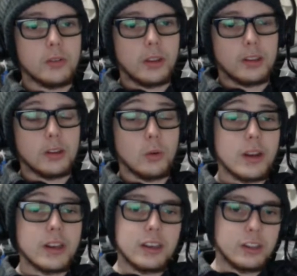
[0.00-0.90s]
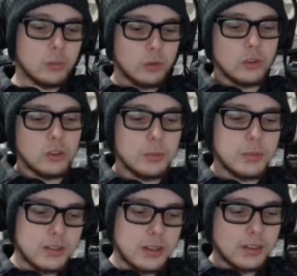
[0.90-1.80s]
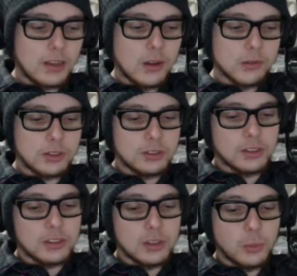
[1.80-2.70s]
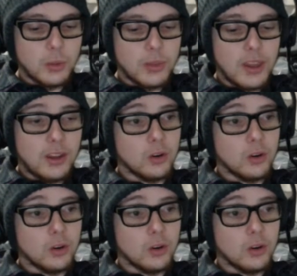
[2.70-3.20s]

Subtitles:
I guess, Hereticus would usually be sent down to deal with that,